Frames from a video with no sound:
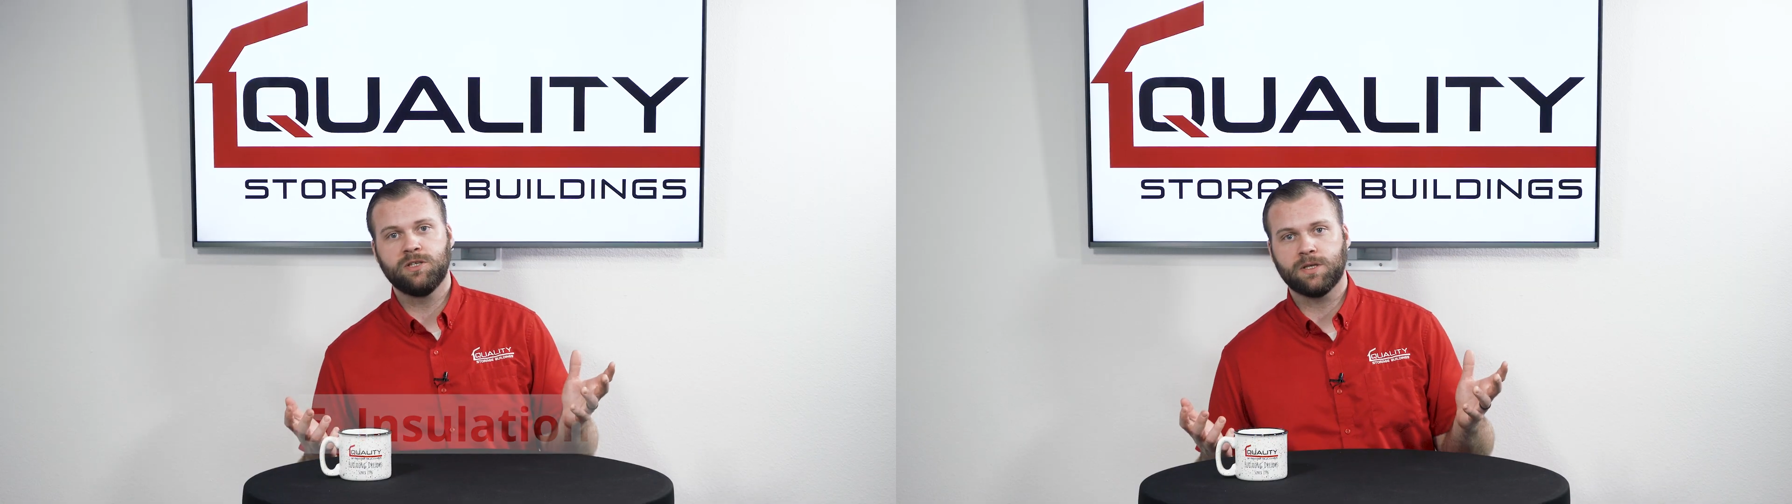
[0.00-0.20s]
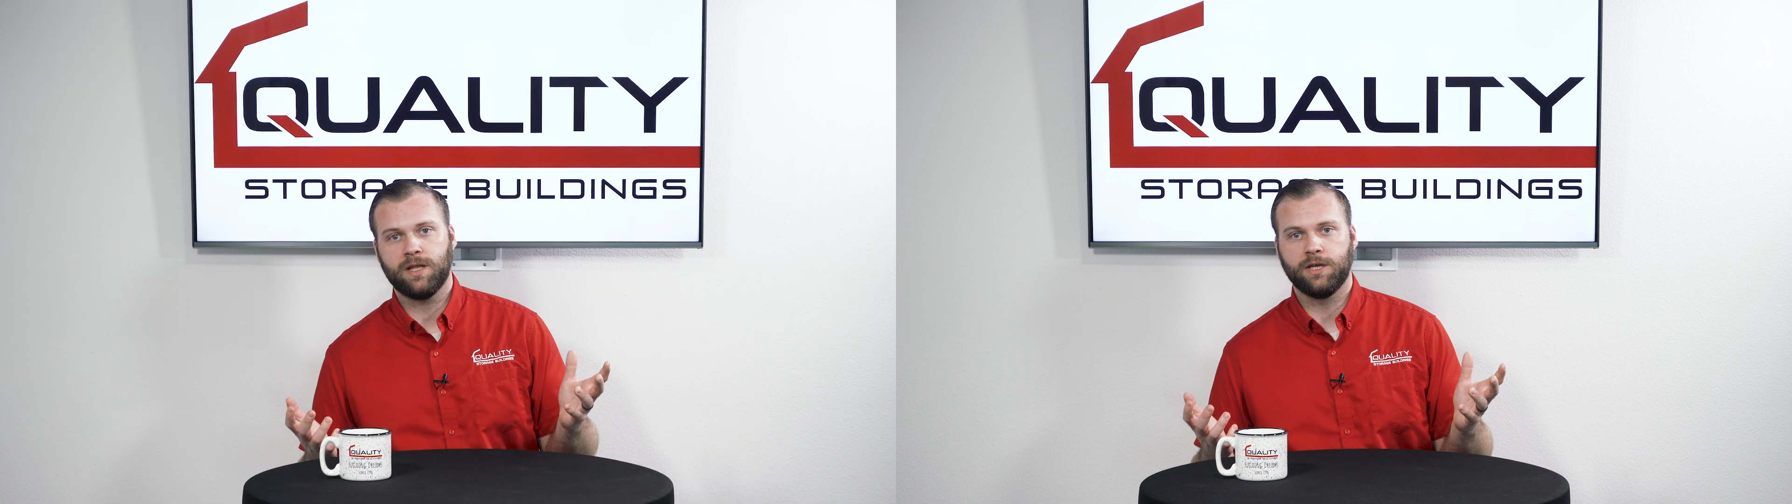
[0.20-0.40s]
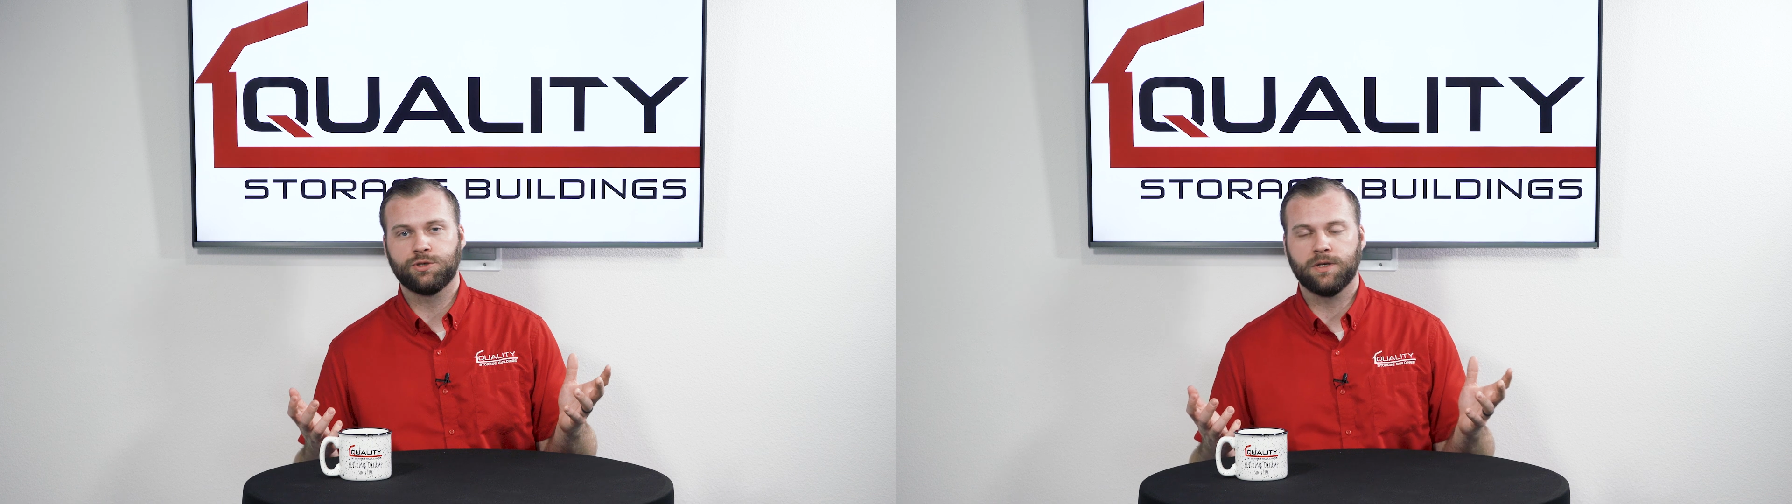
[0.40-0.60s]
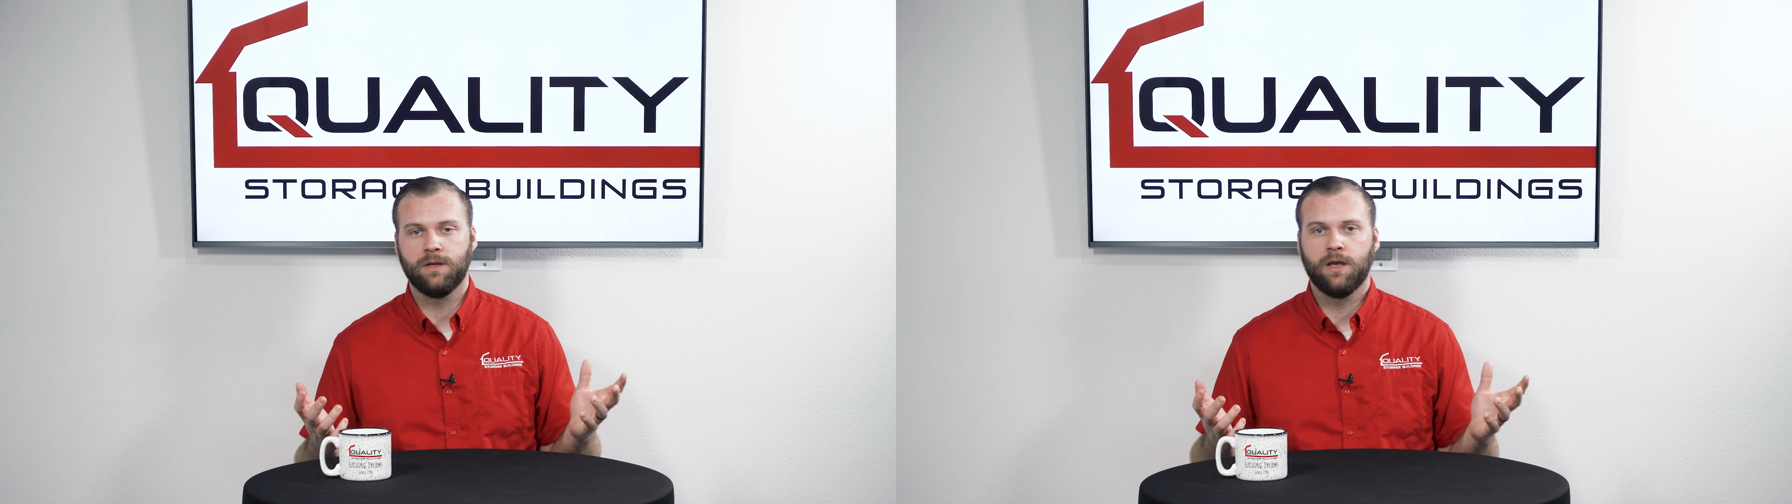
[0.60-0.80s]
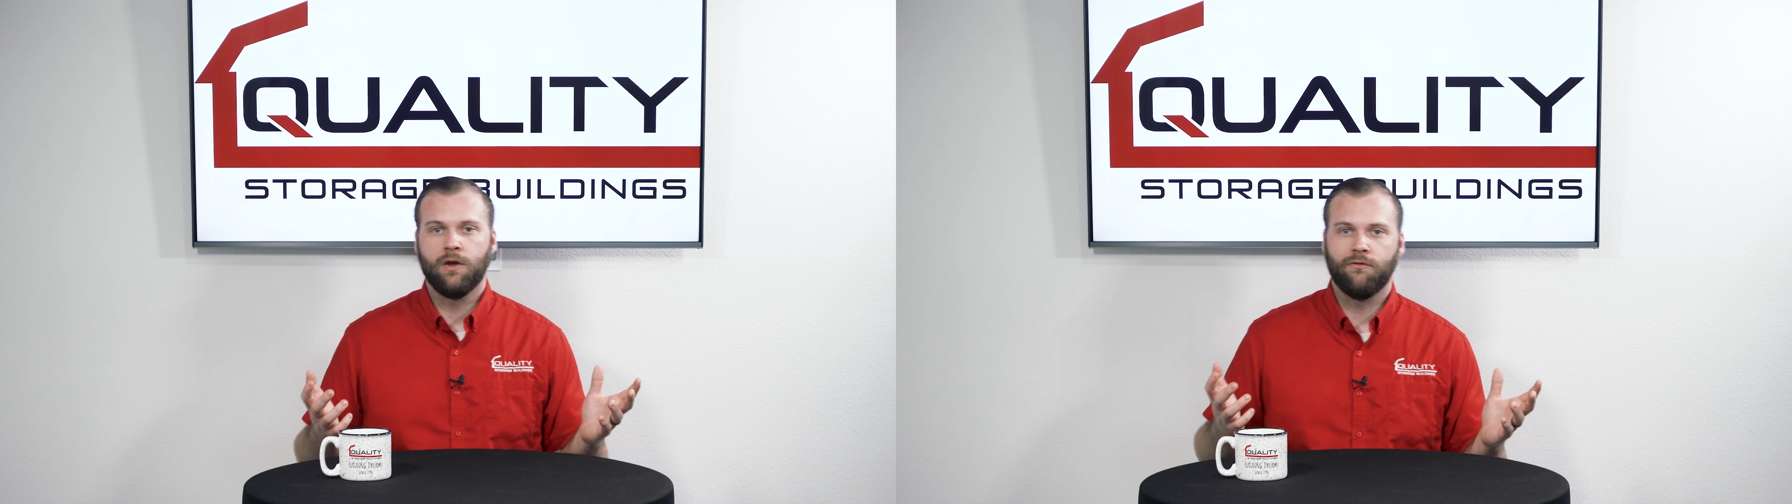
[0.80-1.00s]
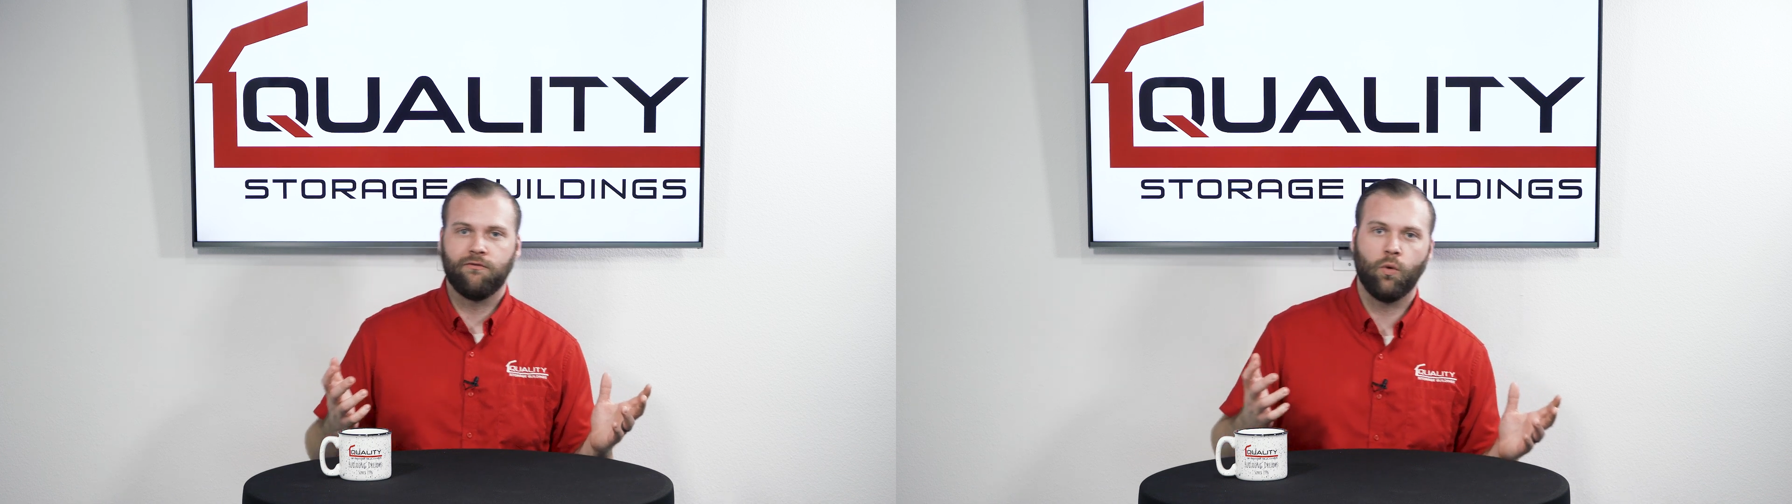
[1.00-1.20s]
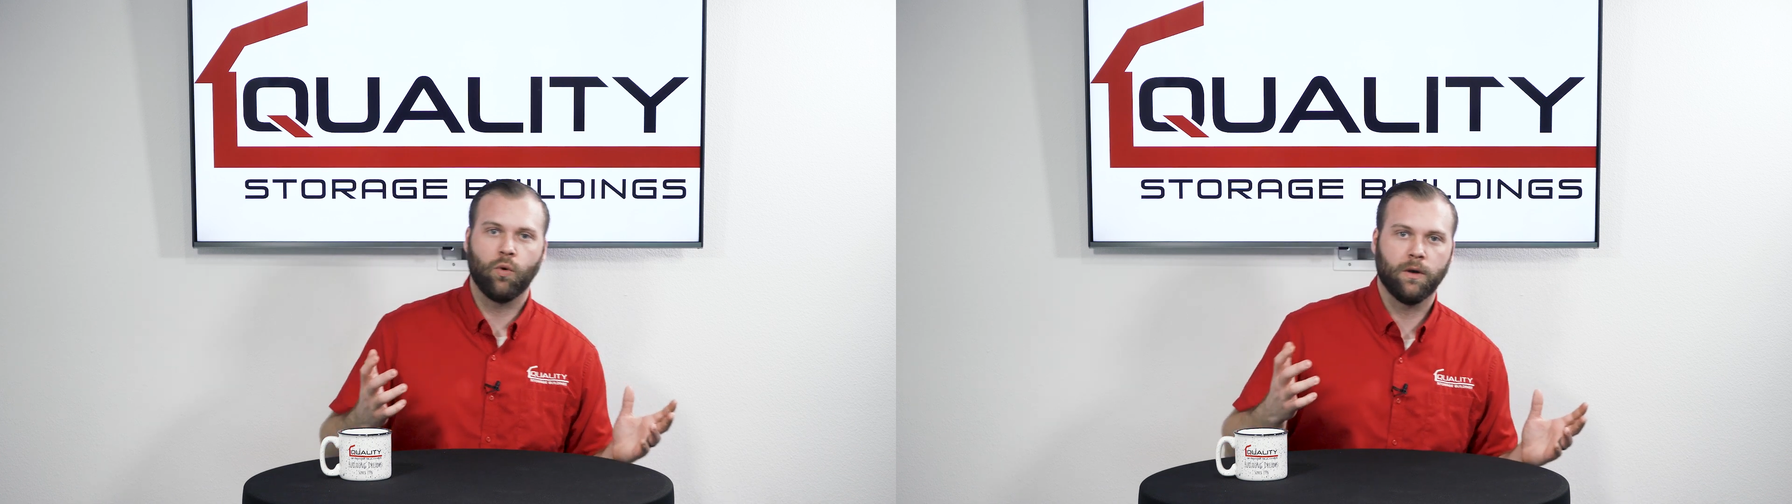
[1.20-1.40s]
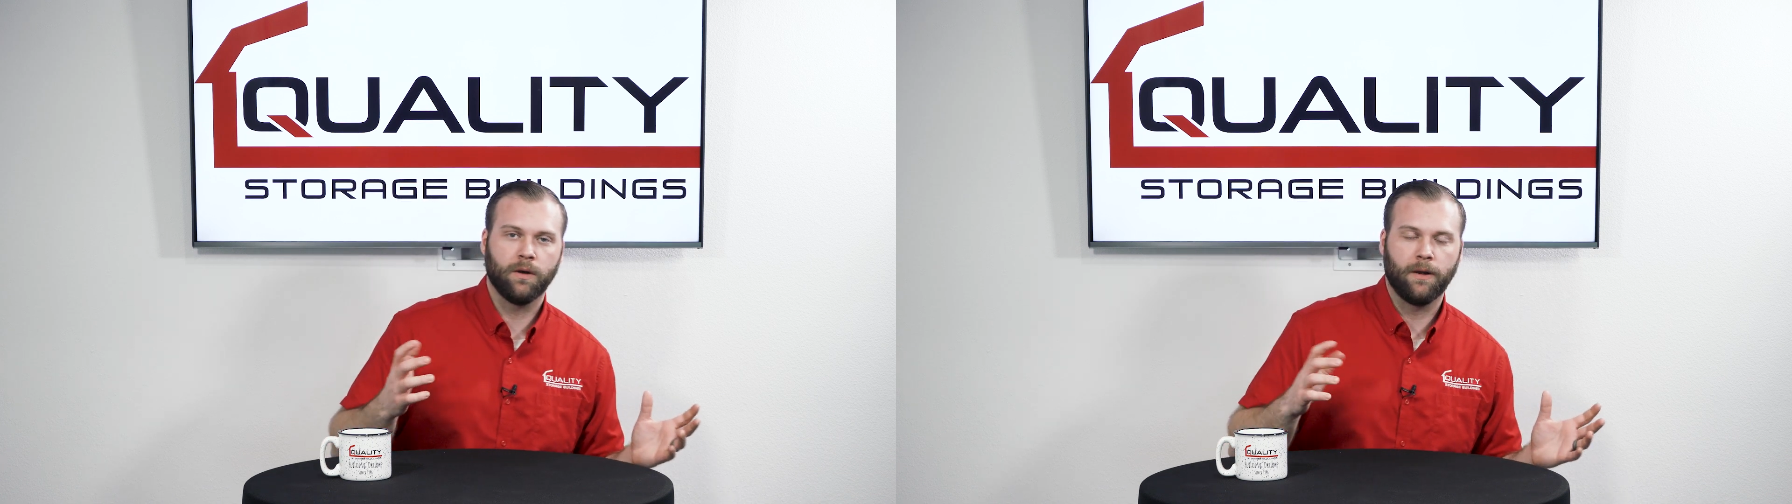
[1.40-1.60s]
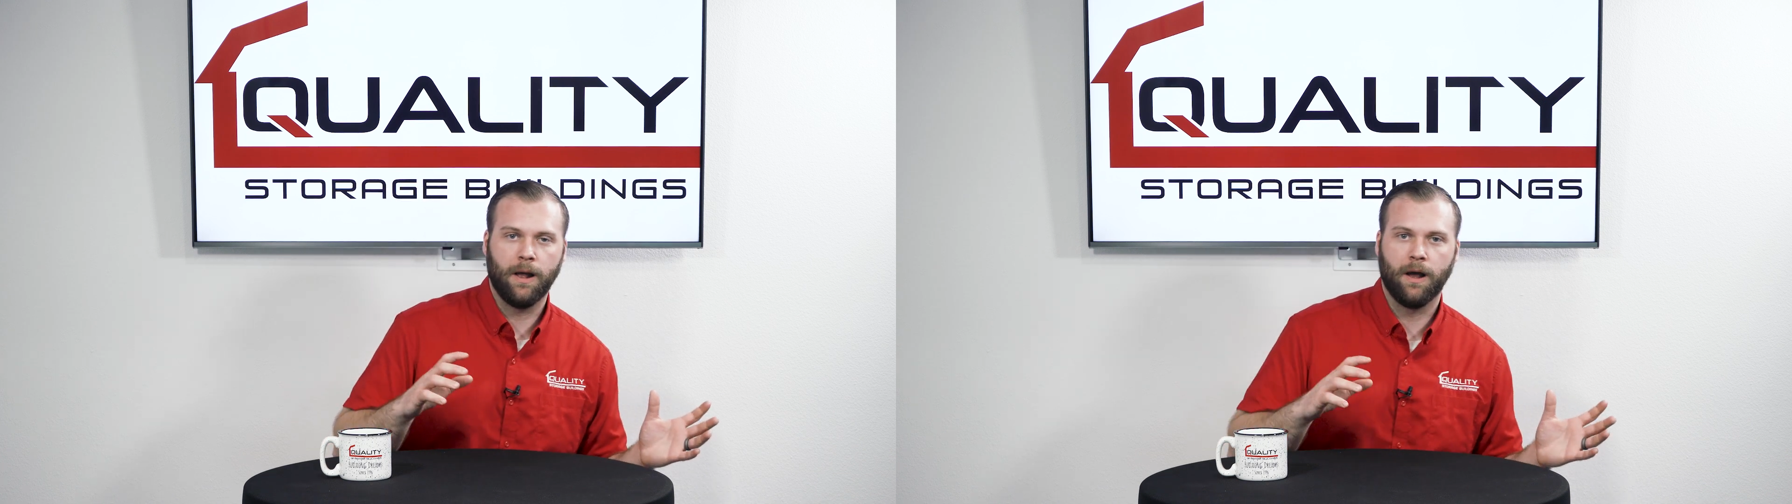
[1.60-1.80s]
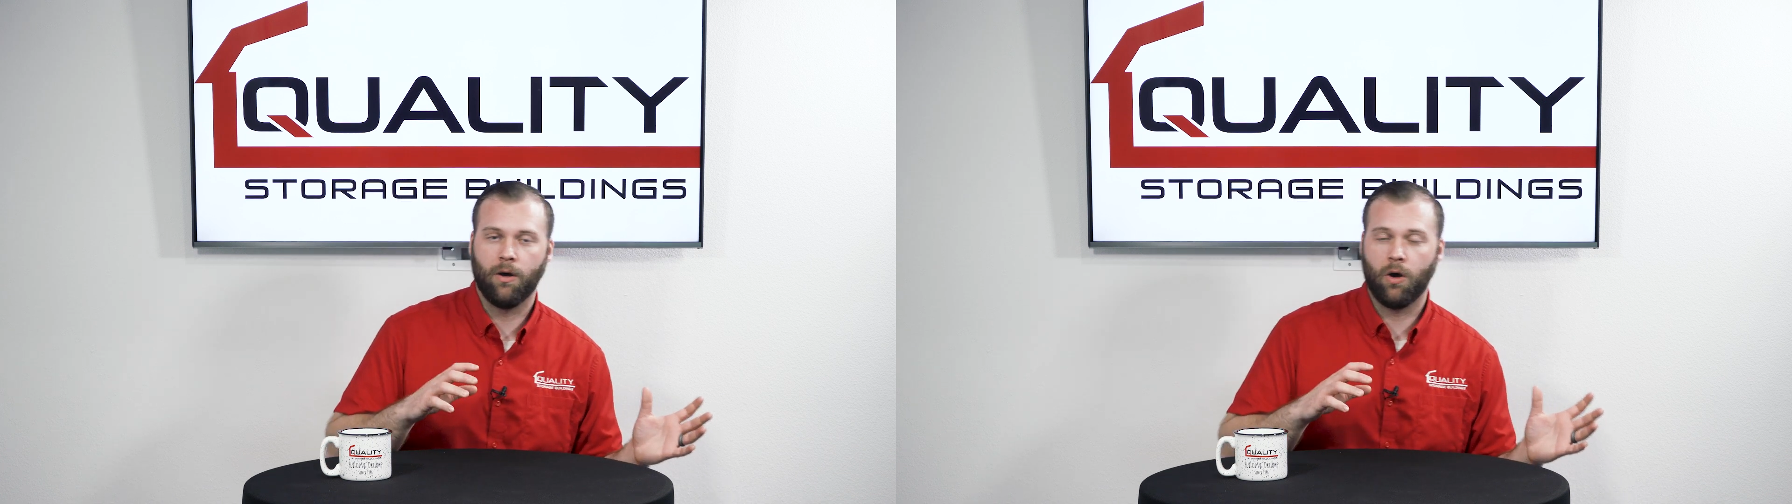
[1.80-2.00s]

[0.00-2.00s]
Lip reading: insulation for